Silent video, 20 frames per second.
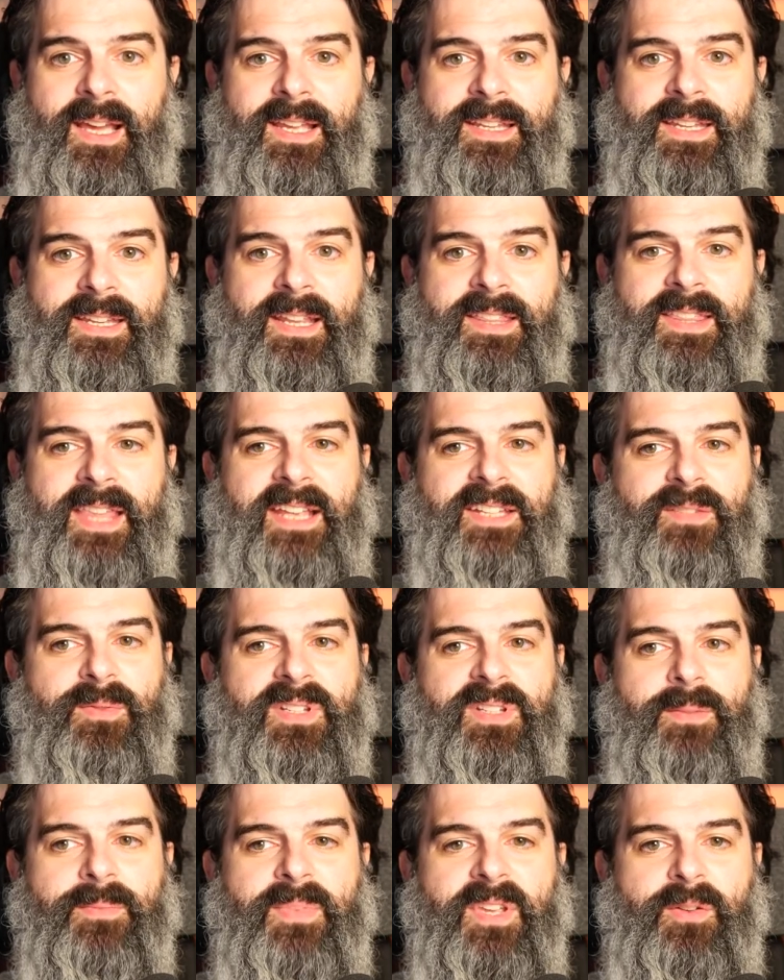That's with
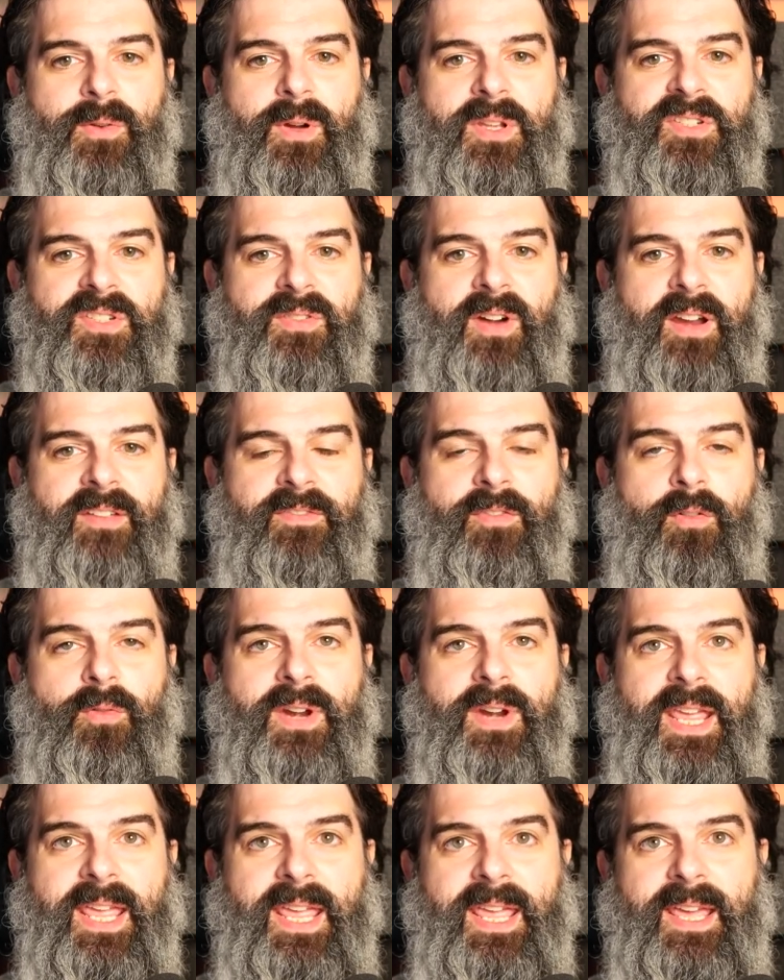something quite straightforward
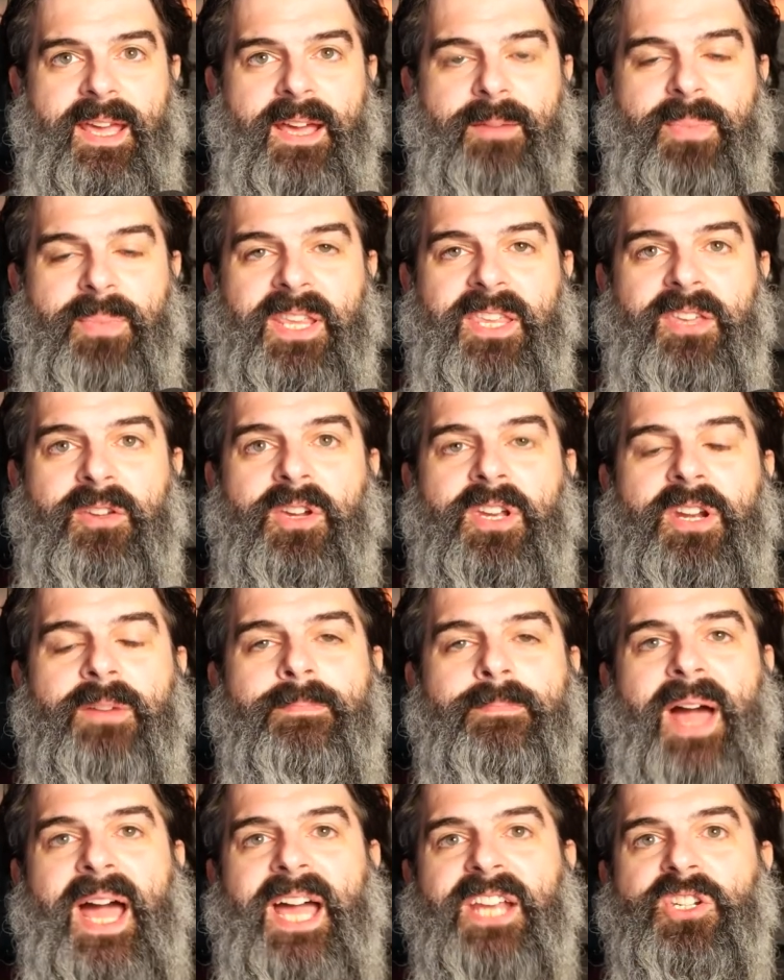here, but you can
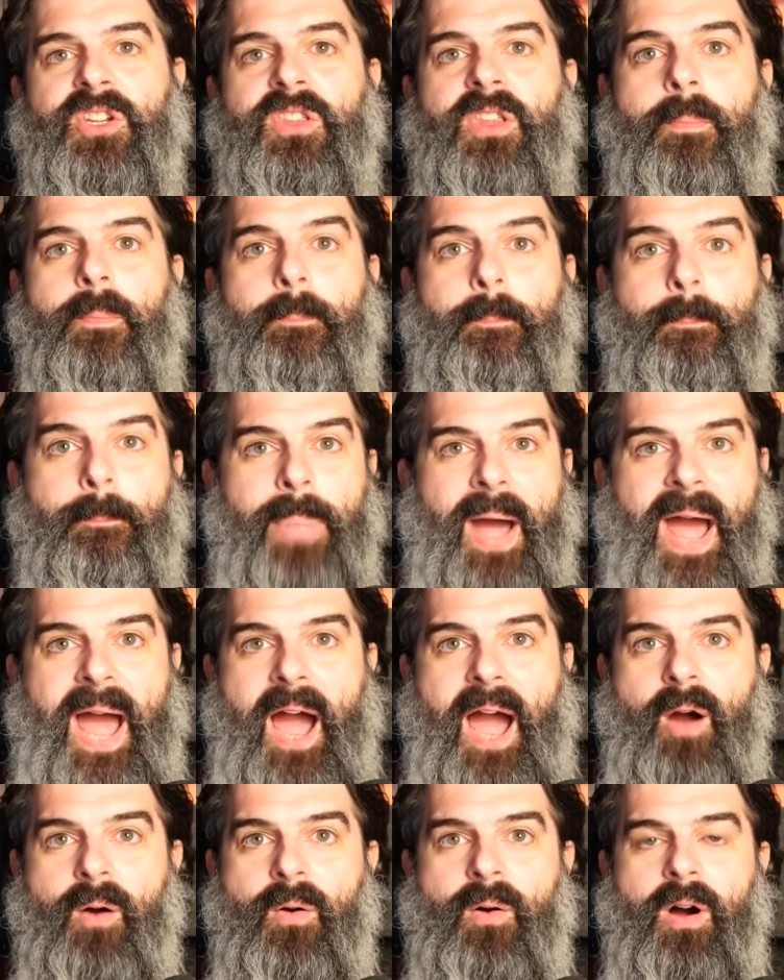imagine the
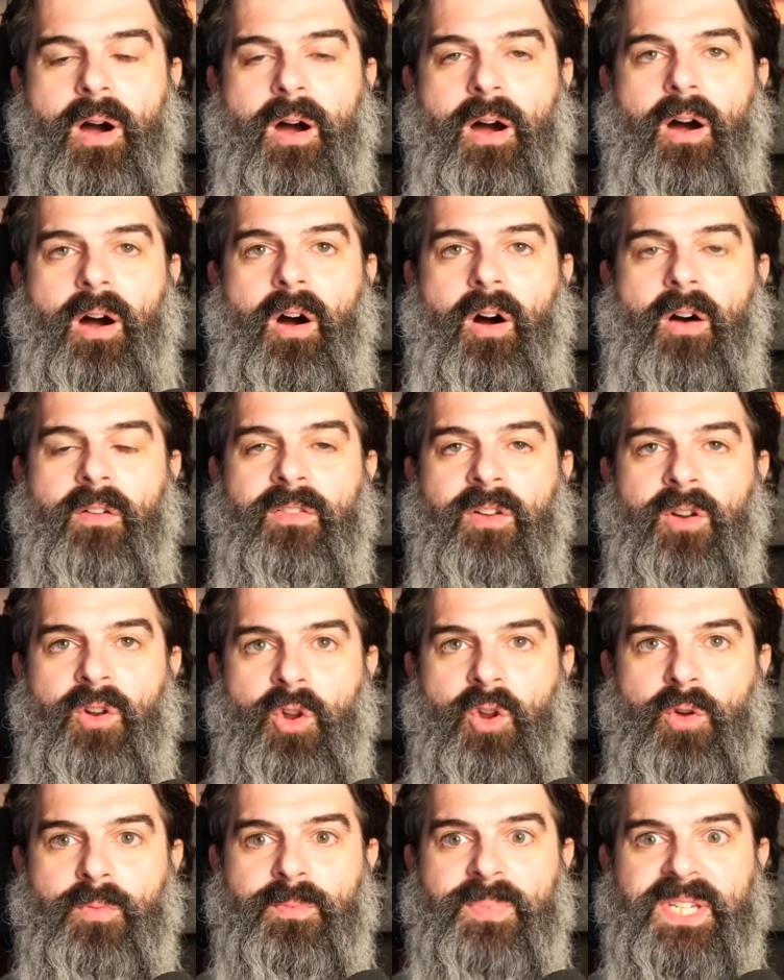power of
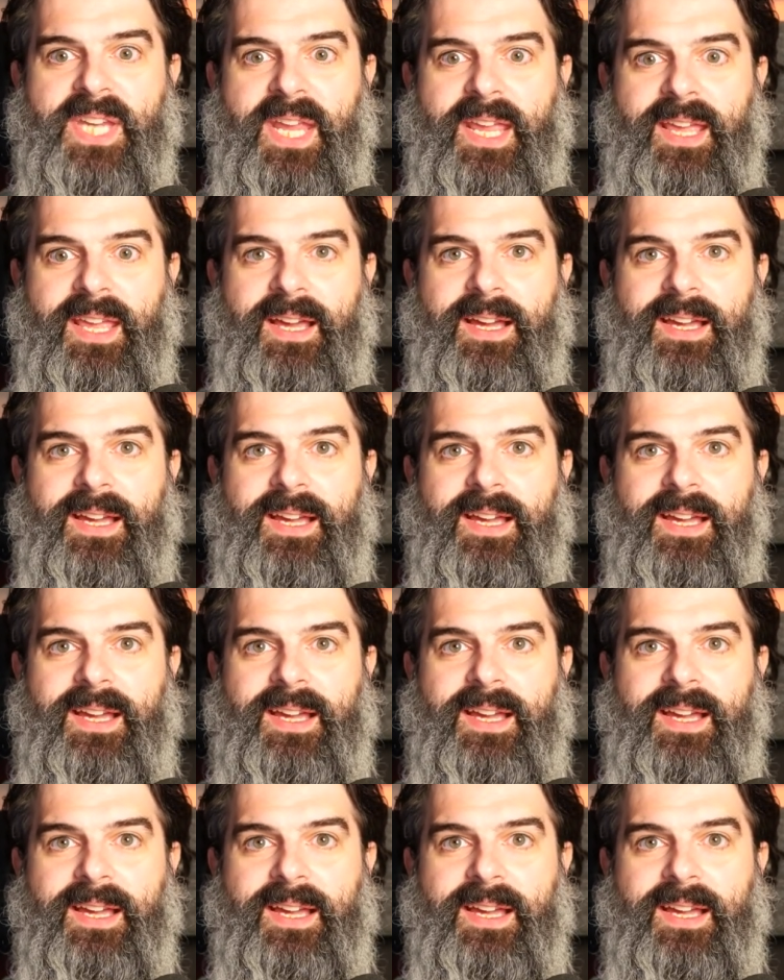loops here.